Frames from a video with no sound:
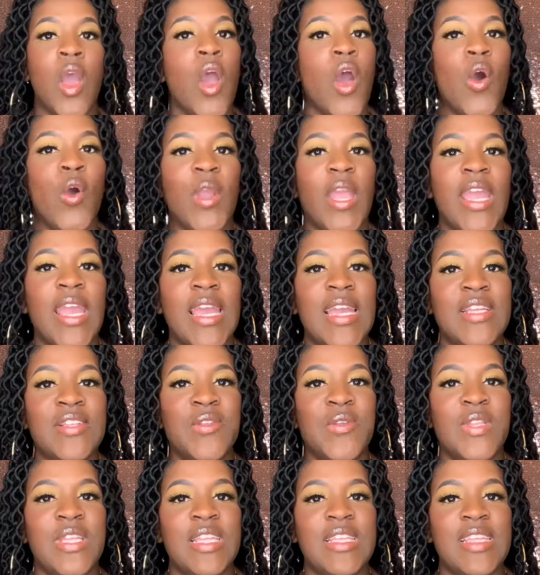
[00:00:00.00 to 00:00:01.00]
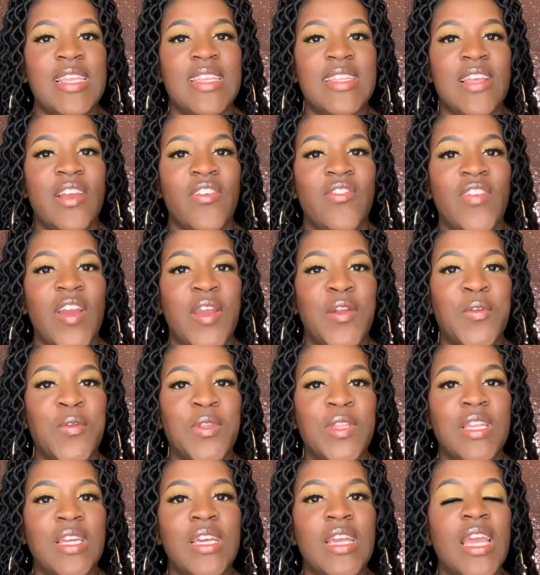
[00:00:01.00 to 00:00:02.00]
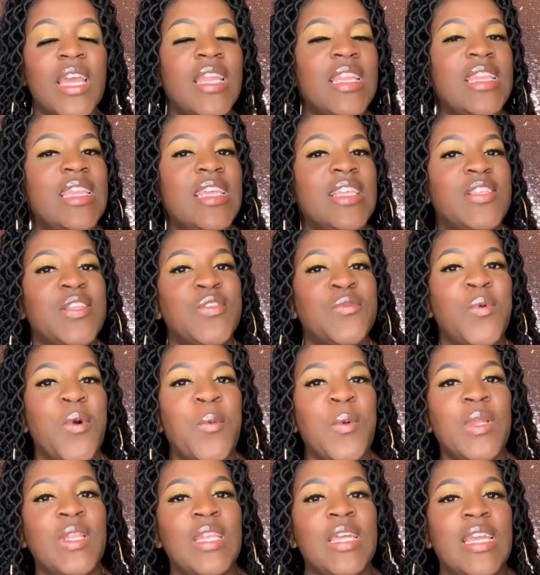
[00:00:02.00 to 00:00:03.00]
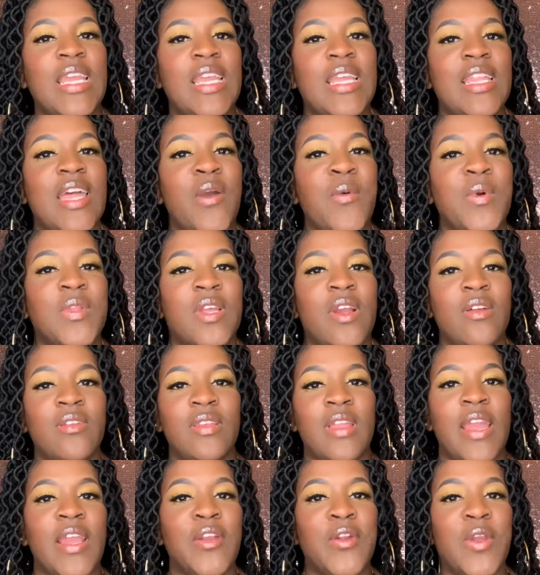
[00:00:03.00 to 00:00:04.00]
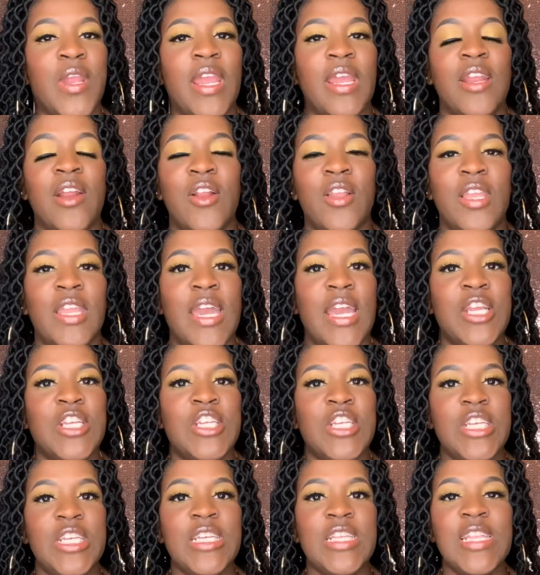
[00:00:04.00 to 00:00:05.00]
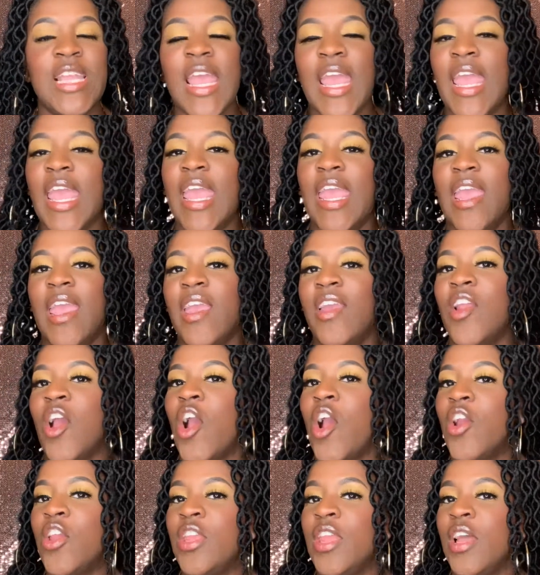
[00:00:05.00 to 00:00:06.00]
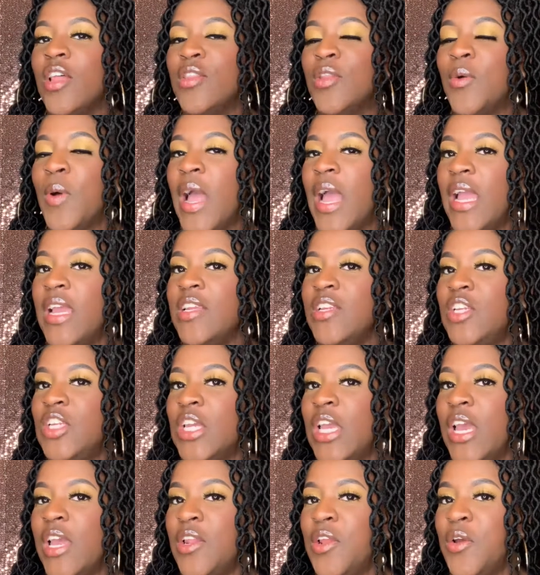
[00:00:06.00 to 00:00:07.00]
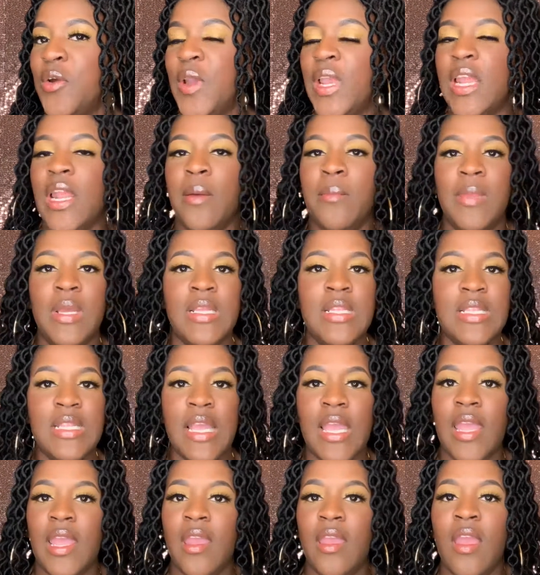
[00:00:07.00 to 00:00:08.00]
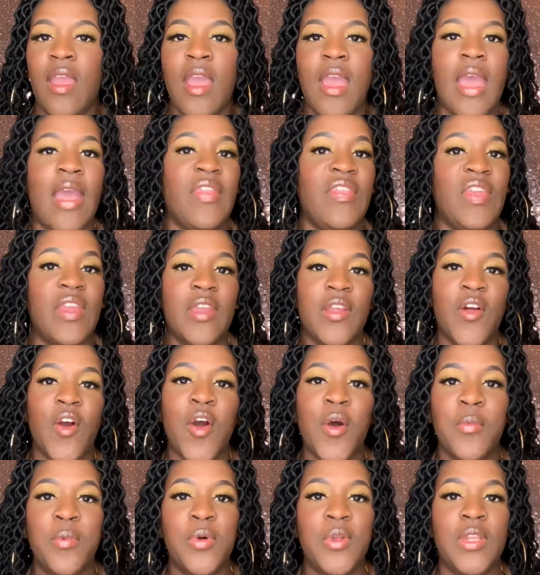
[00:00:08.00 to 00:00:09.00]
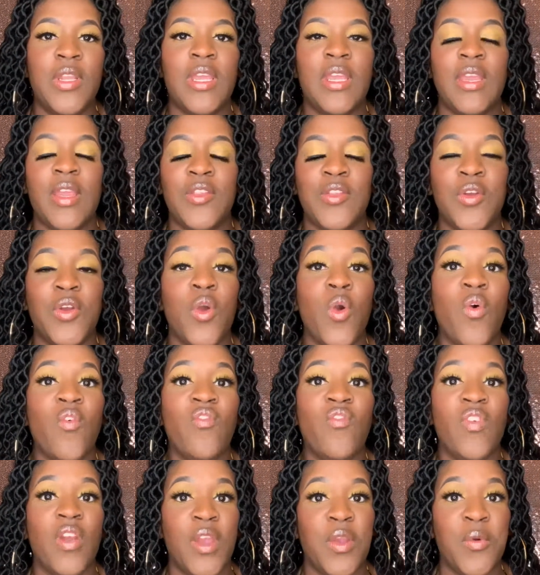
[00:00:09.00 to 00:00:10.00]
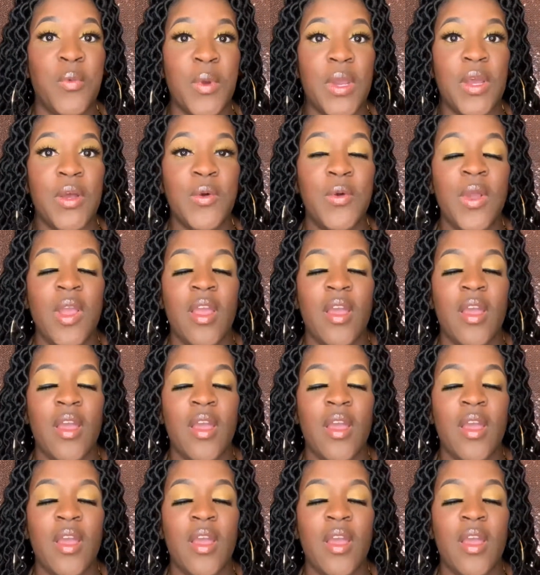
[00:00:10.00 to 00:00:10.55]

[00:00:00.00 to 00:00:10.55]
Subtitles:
Okay guys, so this is our final look. This is what we're looking at with our liner and our lashes and our yellow eyeshadow. And I must say, I think it all put together very well.